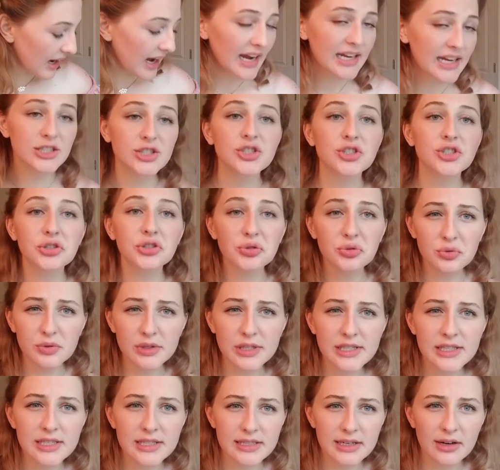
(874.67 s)
I do
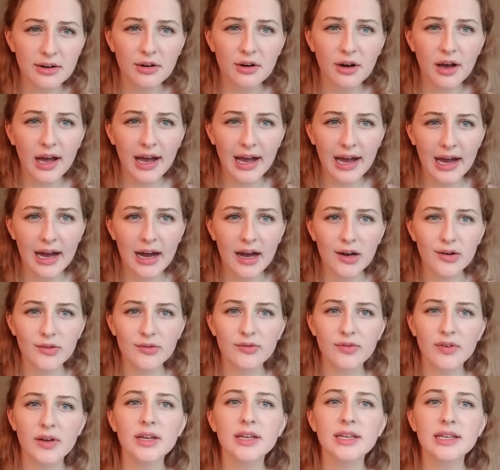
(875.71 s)
still
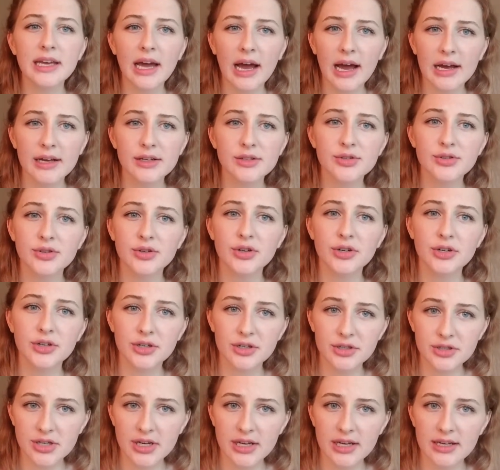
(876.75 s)
have gas
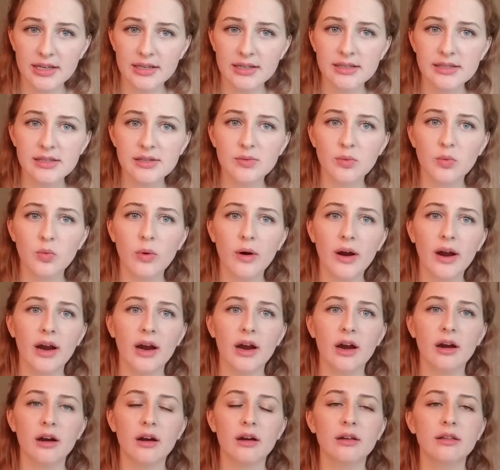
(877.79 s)
urges
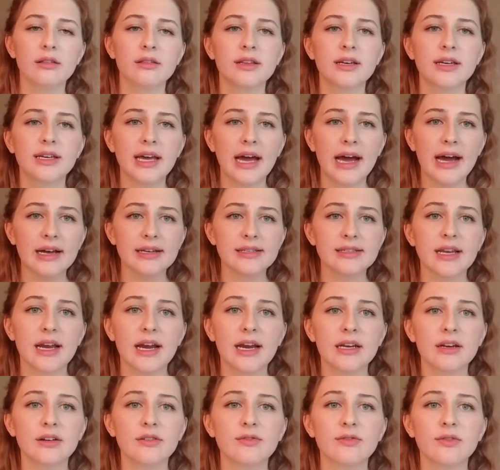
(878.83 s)
where the gas
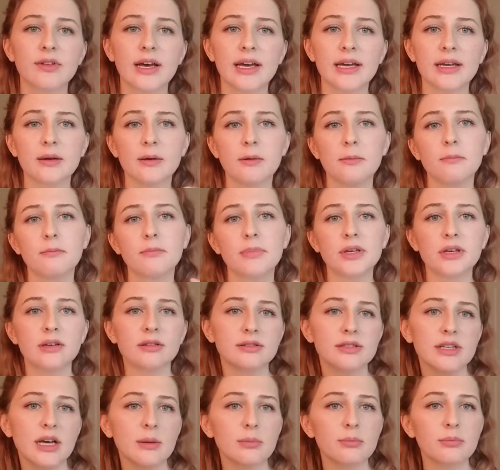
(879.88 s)
kind of like
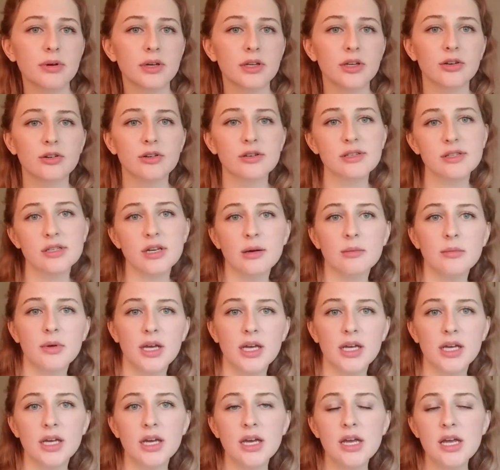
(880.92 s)
builds up in your
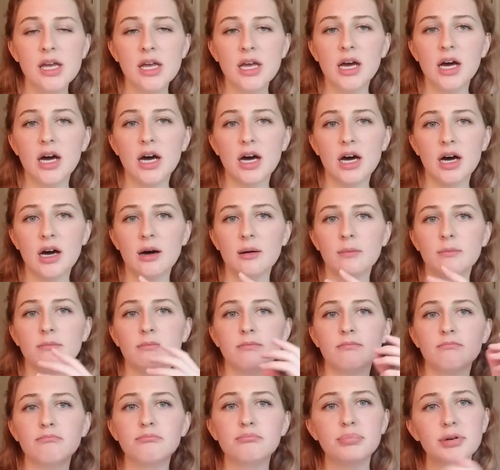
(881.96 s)
stomach,
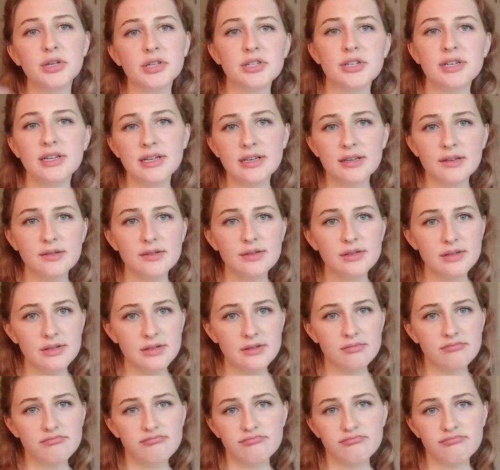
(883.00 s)
pushes